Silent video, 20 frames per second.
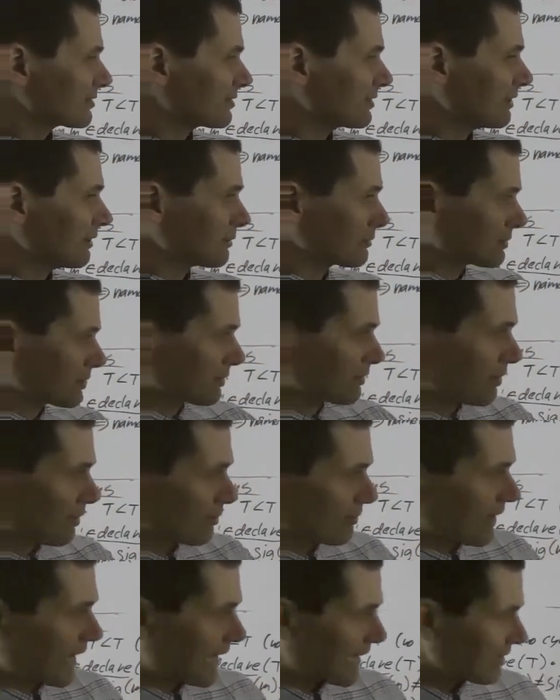to
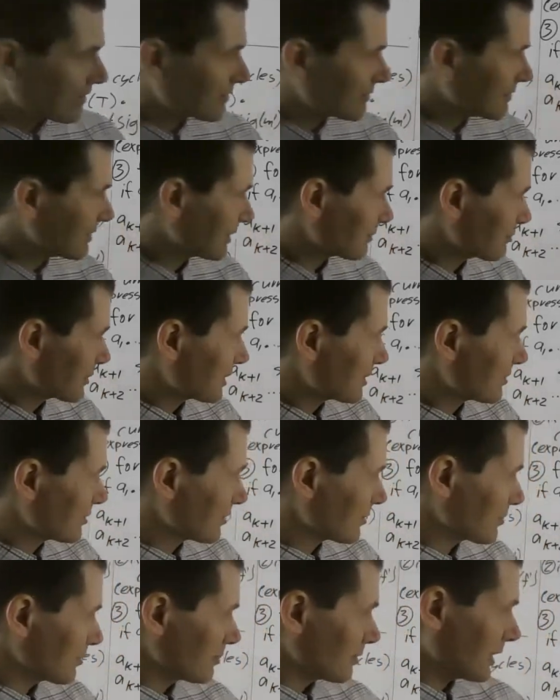know that, let me
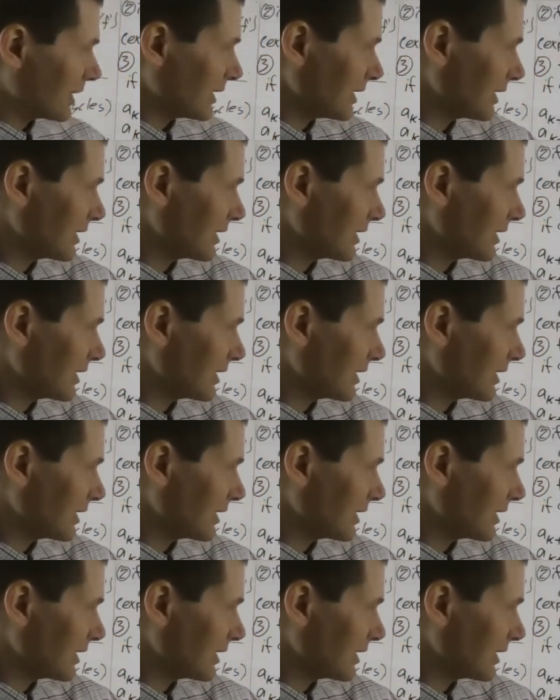do,